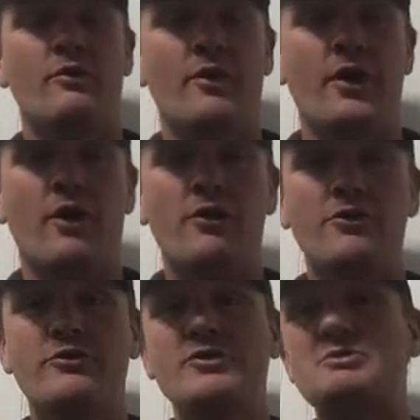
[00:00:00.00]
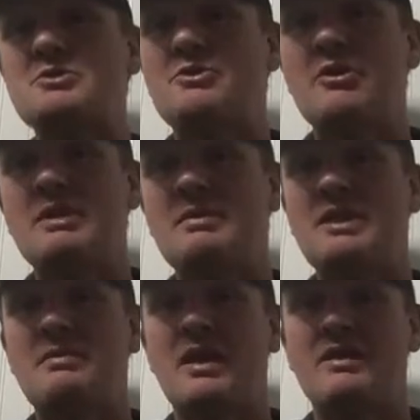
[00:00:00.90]
We all knew this was going to be
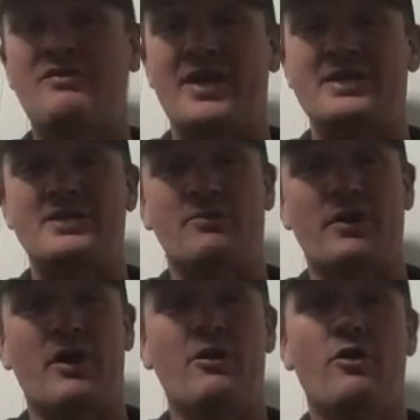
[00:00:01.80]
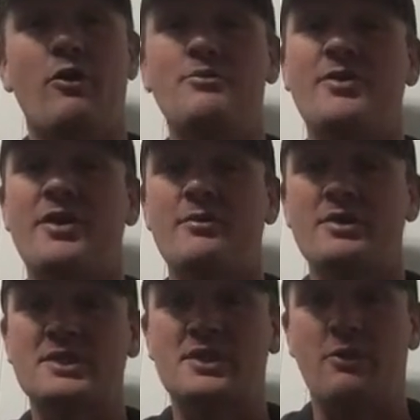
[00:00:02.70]
the main event. We all hoped that it
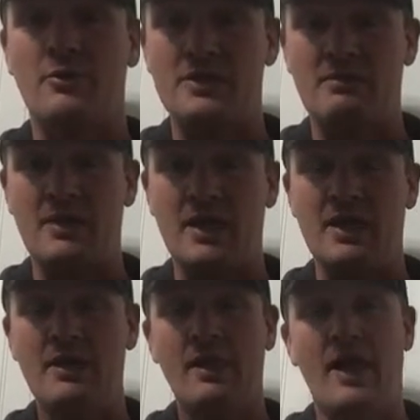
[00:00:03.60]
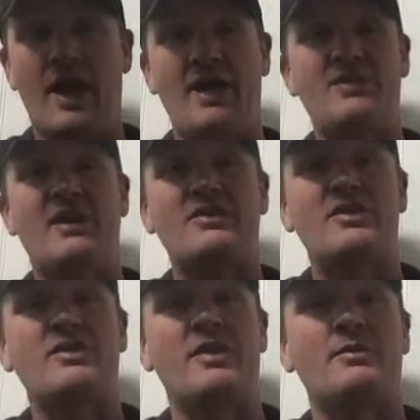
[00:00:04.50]
wasn't going to be. I thought
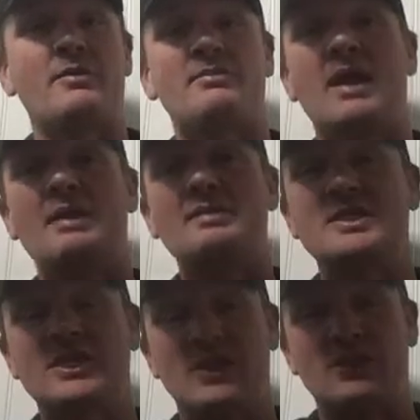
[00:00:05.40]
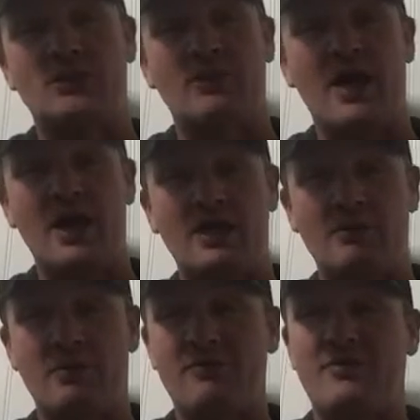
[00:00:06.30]
that they would maybe change their mind
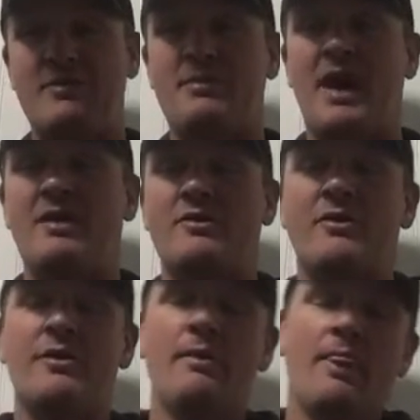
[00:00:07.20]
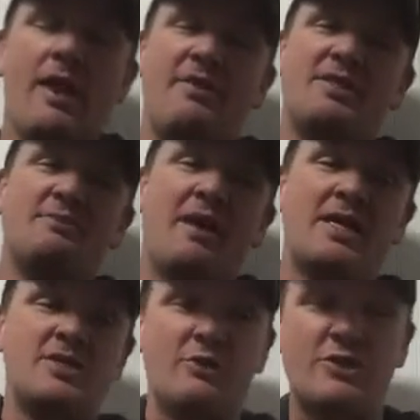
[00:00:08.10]
and put Finn Balor in this
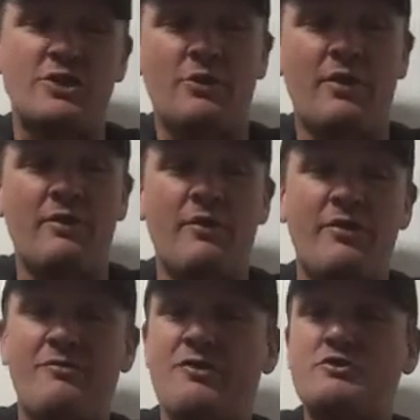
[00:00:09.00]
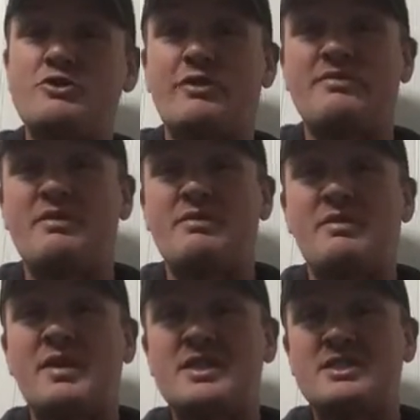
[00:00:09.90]
match, sort of showing what the future of
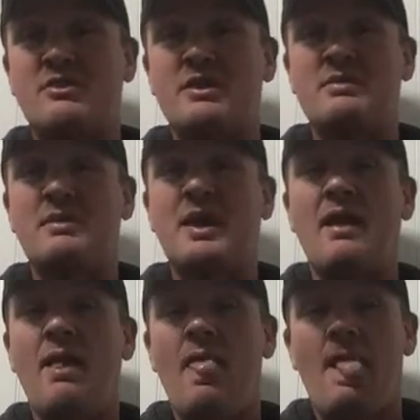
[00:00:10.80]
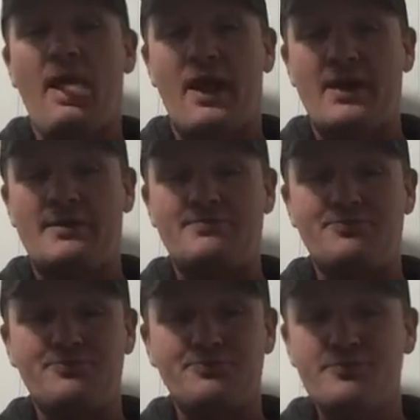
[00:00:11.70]
WWE is going to be.
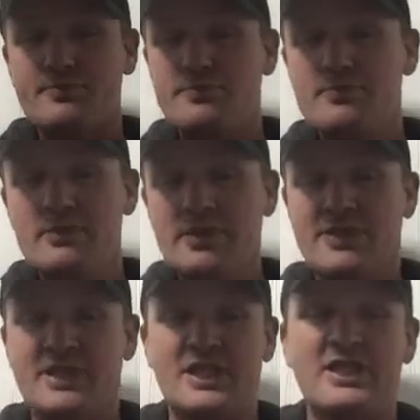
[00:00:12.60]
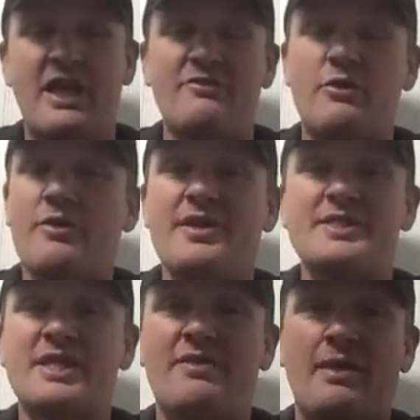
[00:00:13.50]
Since he never really
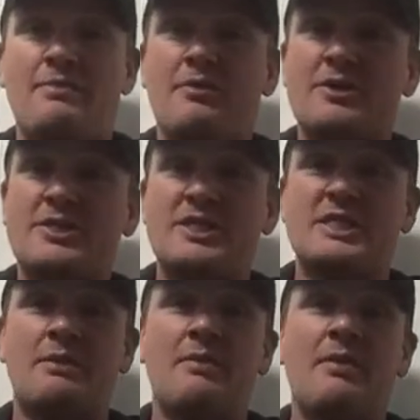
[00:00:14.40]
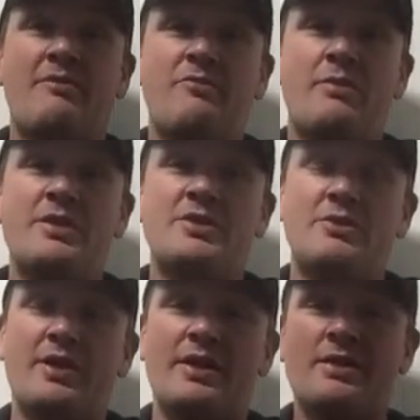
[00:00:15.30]
has got that push since coming back from
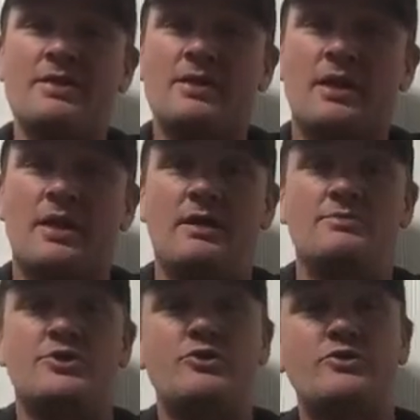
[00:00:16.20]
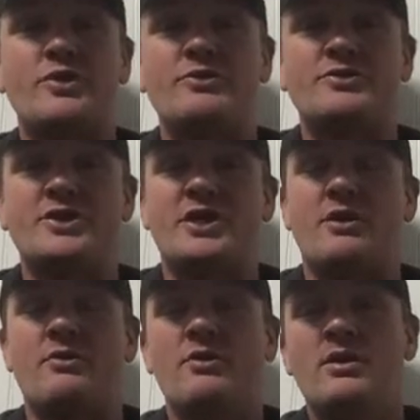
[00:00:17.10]
injury 2 years
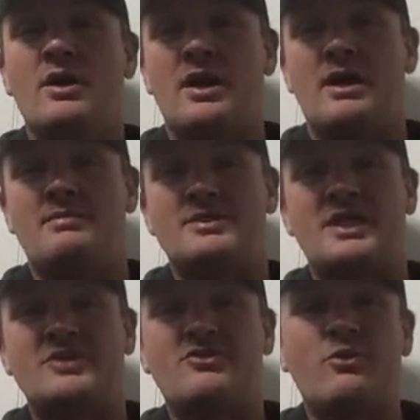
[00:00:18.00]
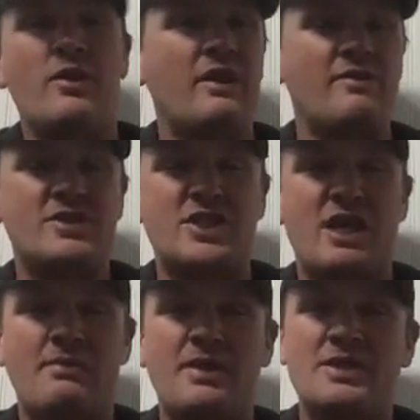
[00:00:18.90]
ago, besides for winning the
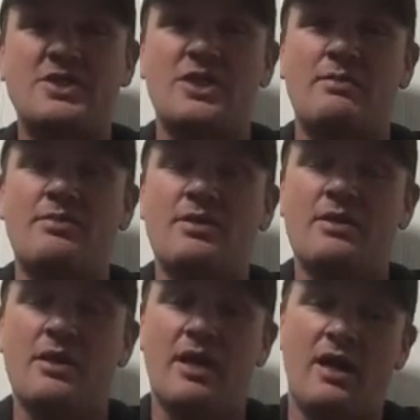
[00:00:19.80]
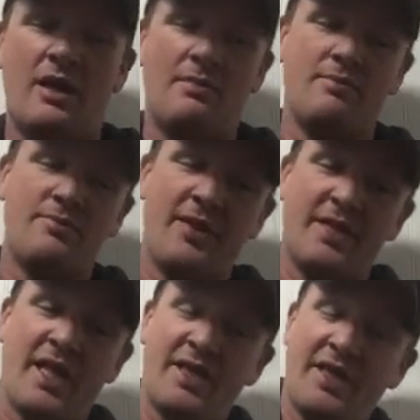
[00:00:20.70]
championship at
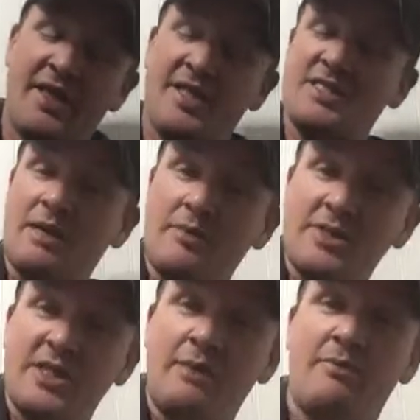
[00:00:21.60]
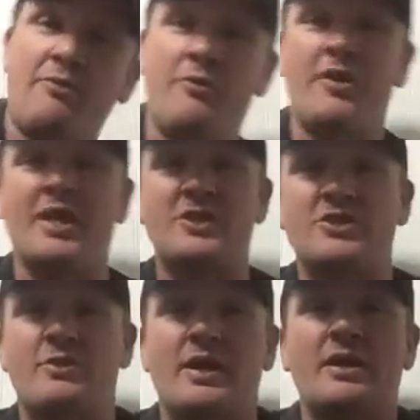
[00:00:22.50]
SummerSlam before the
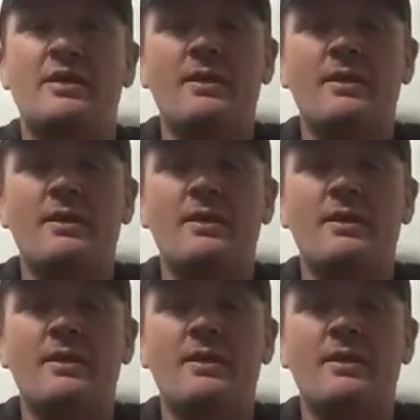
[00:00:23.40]
injury.